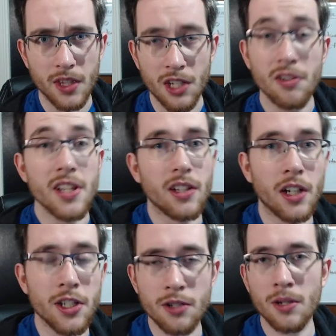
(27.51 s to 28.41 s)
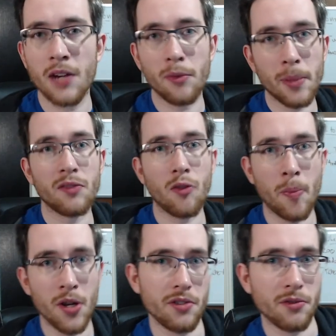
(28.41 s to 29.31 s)
there is, I do have a bit of a
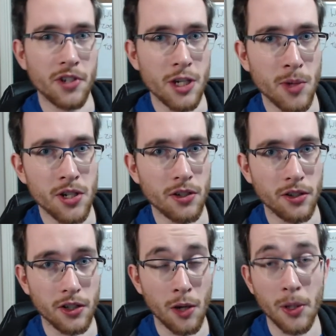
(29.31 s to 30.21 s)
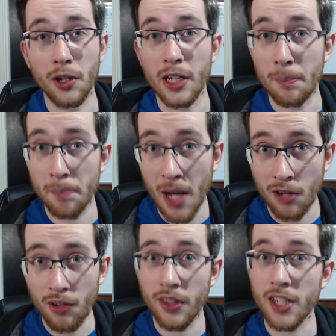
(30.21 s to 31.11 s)
personal situation going on in the
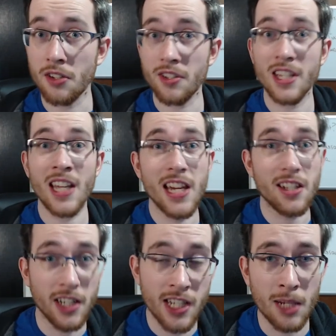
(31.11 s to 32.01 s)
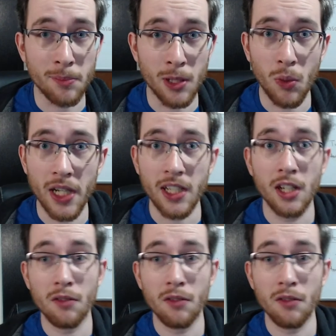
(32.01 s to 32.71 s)
background that does occasionally take me away